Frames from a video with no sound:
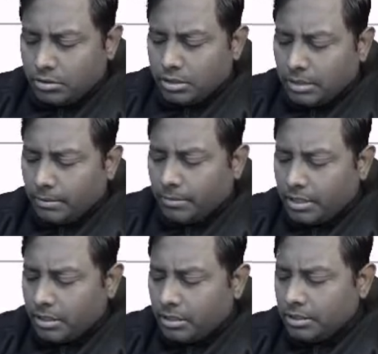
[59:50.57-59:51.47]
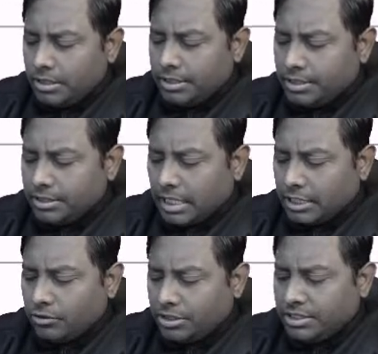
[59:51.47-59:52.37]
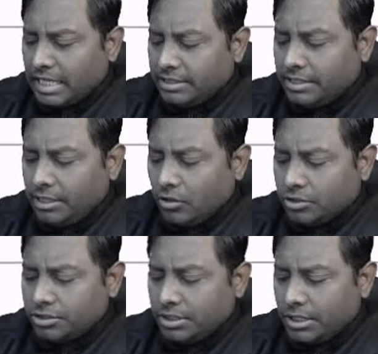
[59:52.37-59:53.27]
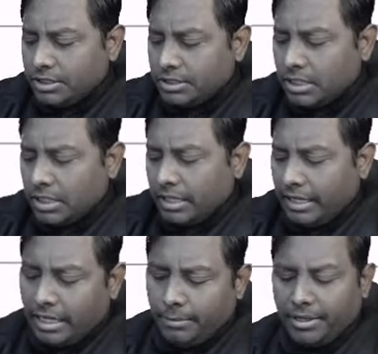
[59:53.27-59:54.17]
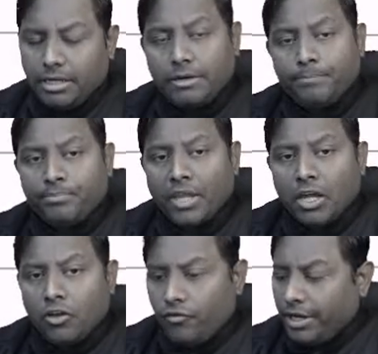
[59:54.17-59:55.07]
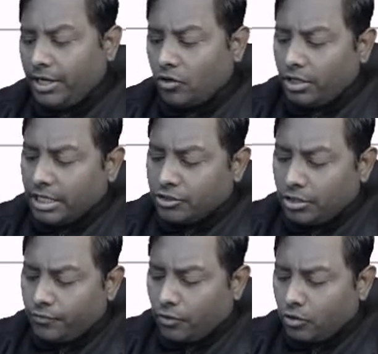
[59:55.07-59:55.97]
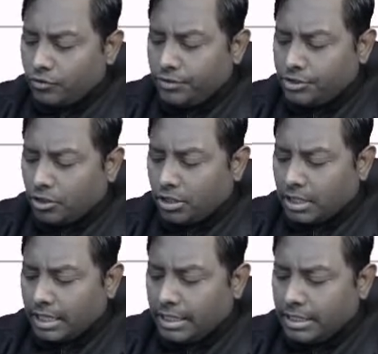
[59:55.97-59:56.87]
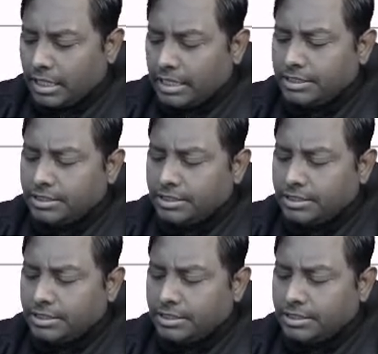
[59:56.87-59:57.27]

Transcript: Remember, it is actually xanthine oxidase inhibitor. Phenytoin actually follows which order kinetic, guys?